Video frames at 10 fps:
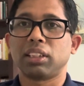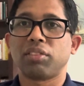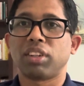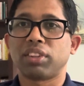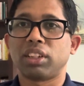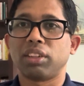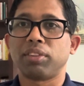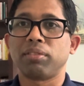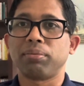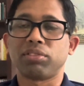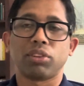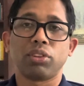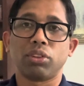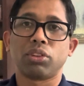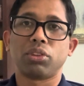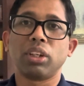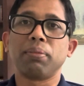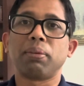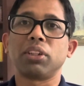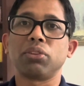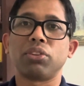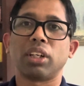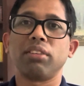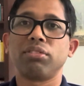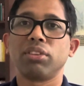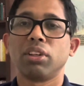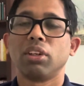I have never driven before, nor do I plan to drive.